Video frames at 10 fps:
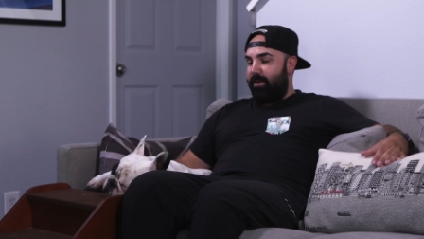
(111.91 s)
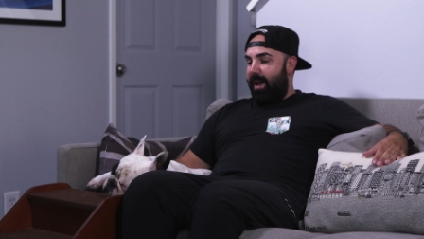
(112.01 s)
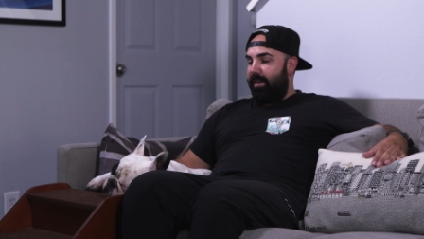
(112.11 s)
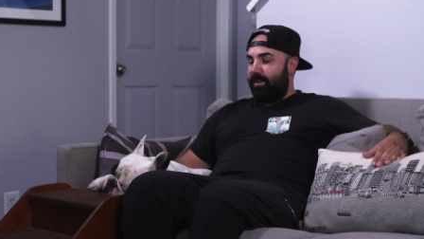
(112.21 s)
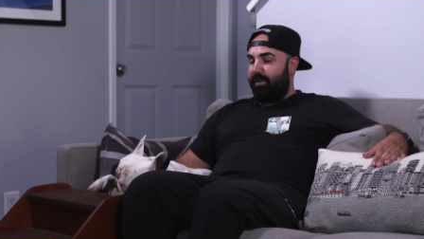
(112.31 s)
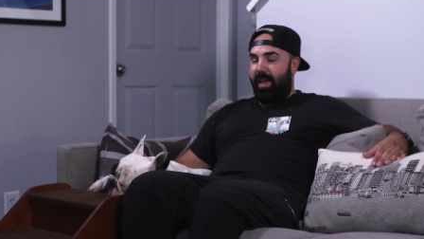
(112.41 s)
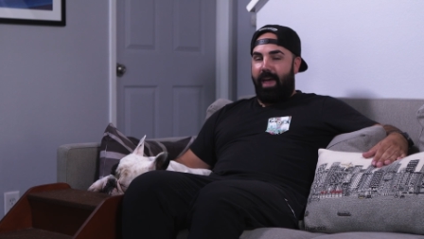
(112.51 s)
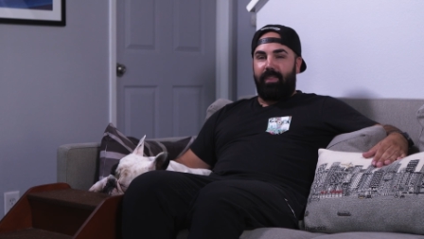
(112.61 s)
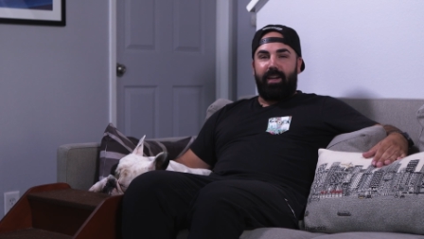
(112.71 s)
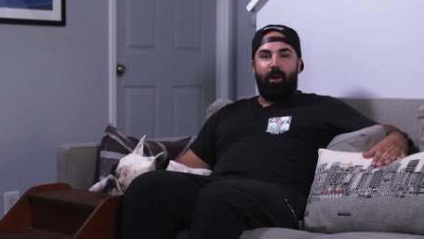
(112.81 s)
He'd rather do
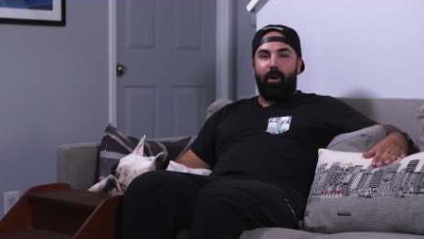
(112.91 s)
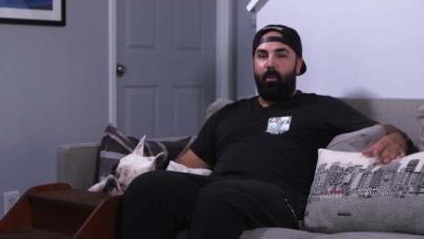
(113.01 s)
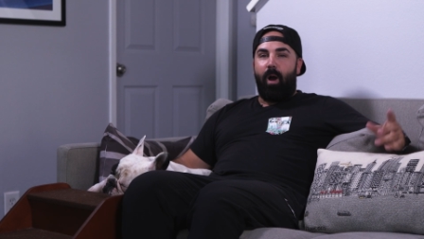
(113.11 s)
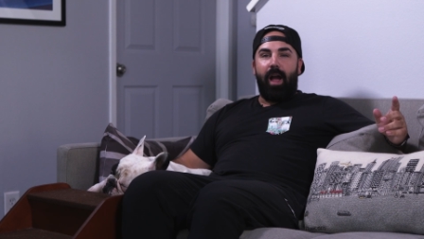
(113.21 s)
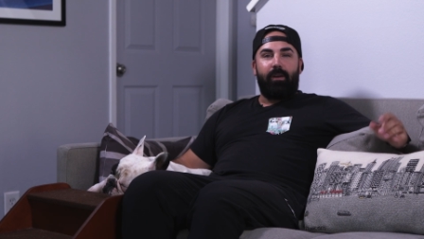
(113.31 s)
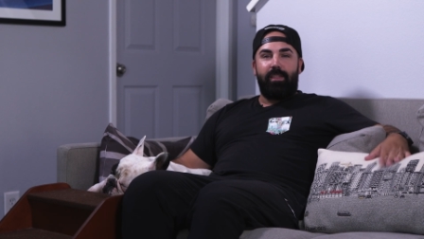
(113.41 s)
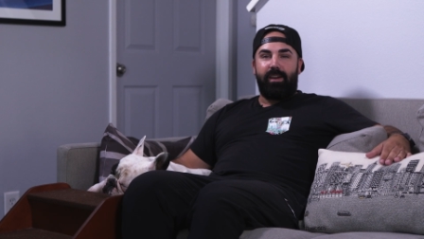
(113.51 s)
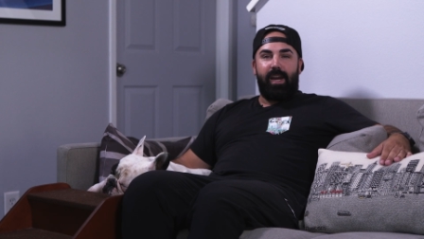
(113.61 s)
that than go on a walk around the